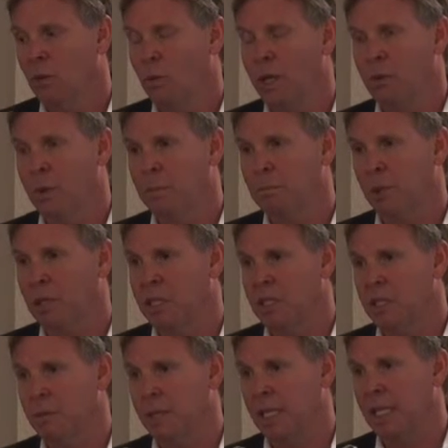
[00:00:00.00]
We were
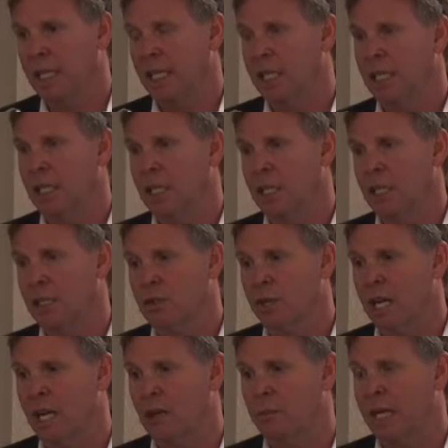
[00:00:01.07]
participating in a
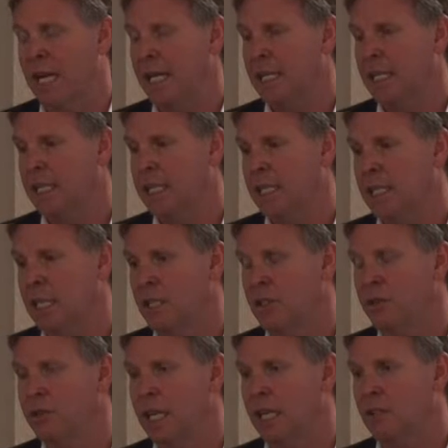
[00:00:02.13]
trial back in
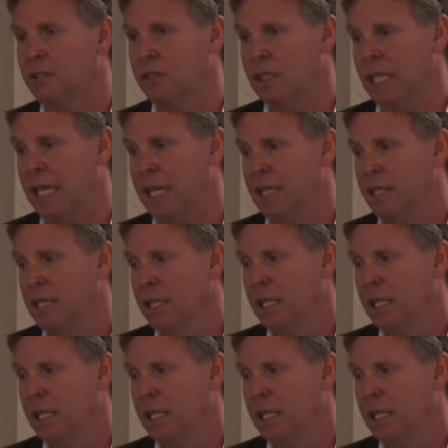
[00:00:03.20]
2008,